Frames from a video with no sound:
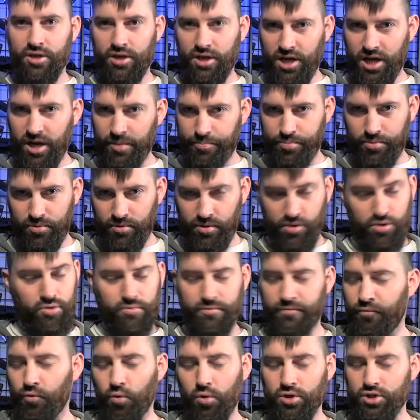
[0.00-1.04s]
upper or
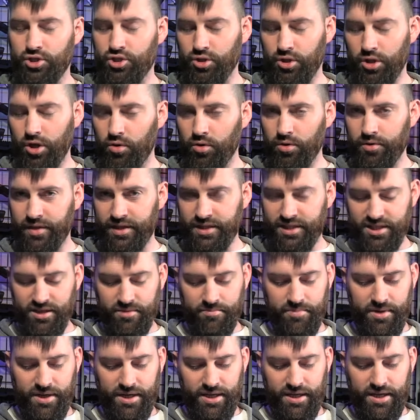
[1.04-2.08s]
forged lower that
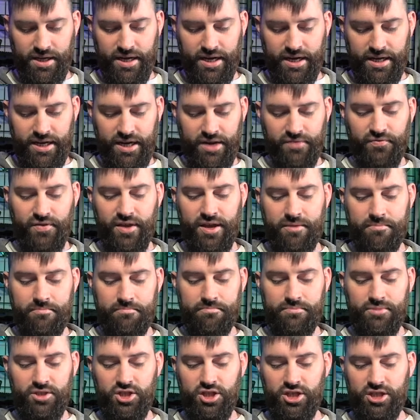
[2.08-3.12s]
somebody got and then
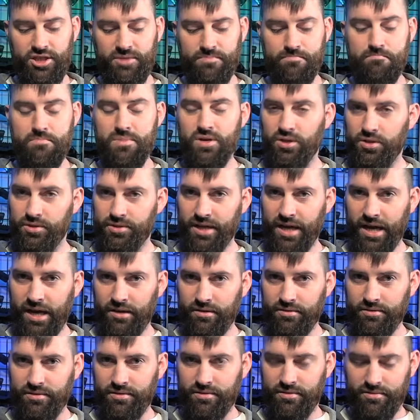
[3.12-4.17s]
just milled
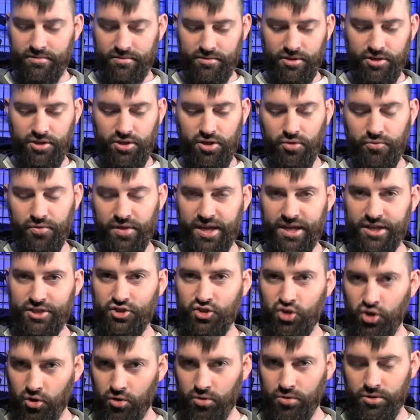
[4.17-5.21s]
out, you know, the
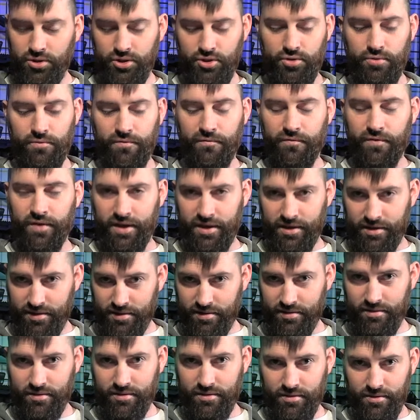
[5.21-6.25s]
internals to
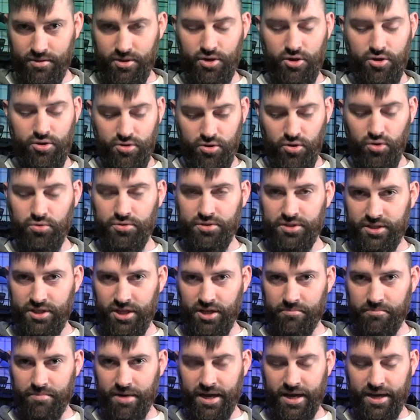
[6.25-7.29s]
fit the Colt
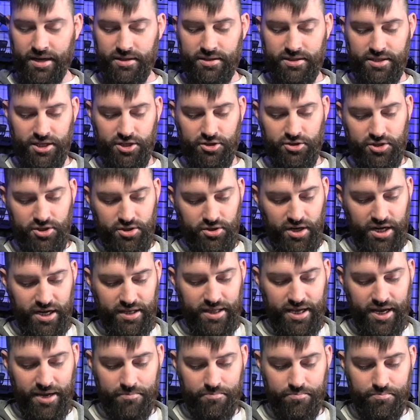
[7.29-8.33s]
stick mags and you still had
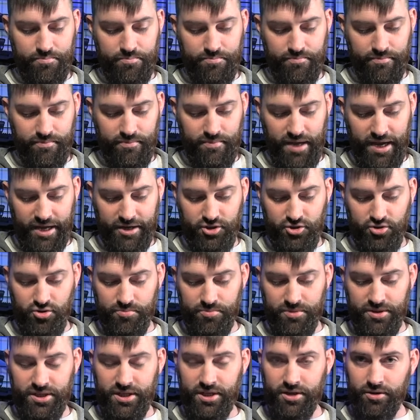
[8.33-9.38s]
that extra
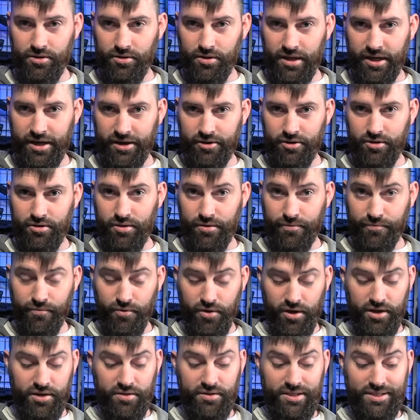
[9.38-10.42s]
material out here on the
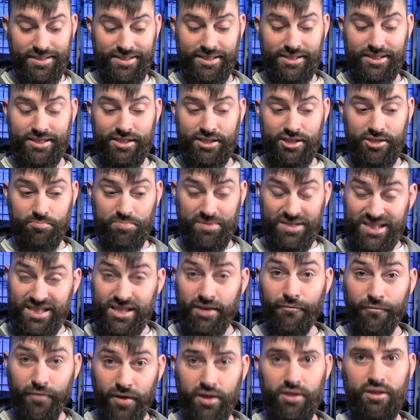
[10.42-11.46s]
front. This is
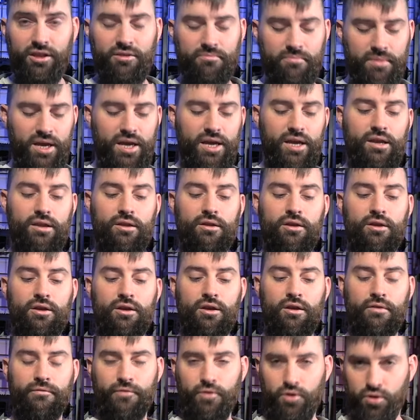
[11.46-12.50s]
specifically made
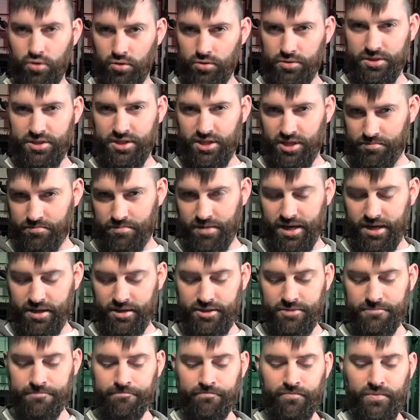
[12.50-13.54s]
for Colt stick
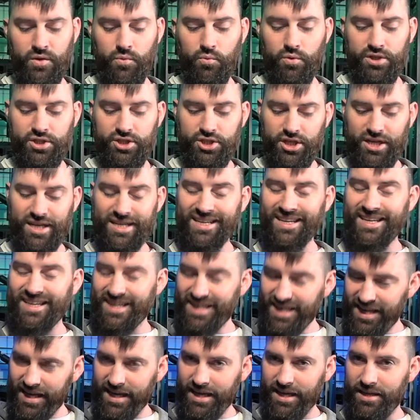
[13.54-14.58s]
mags, which
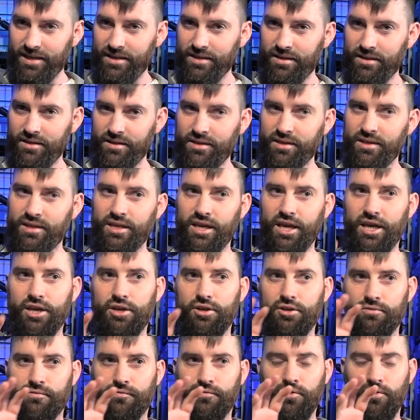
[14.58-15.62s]
again,
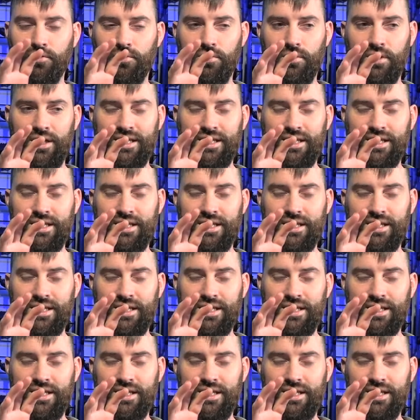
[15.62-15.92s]
it, for